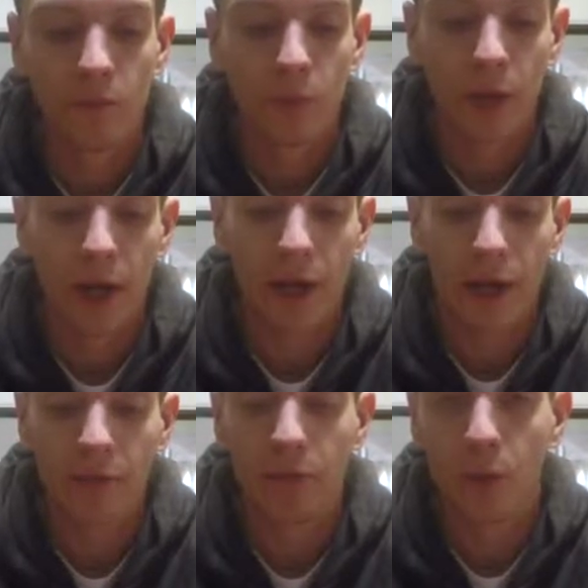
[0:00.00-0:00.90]
right
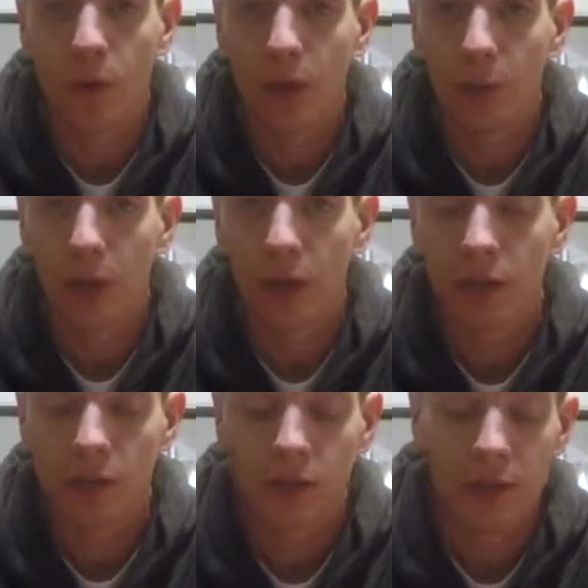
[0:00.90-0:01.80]
at $400.
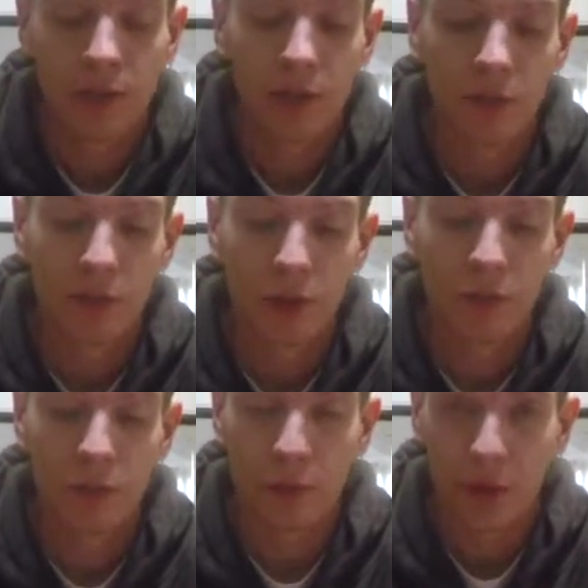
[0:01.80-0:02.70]
So
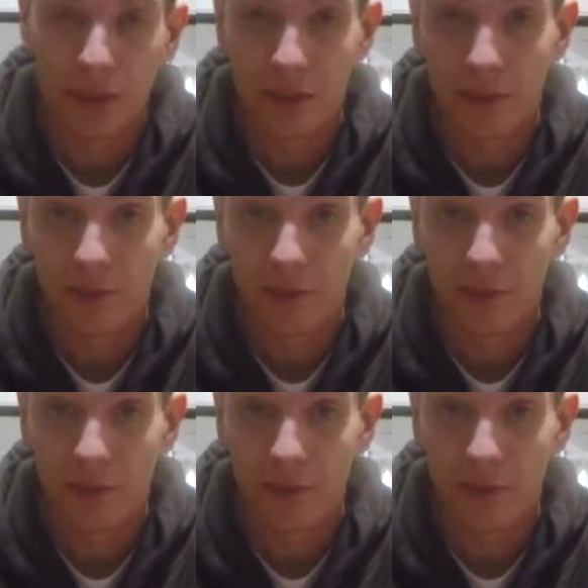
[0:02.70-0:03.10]
for less than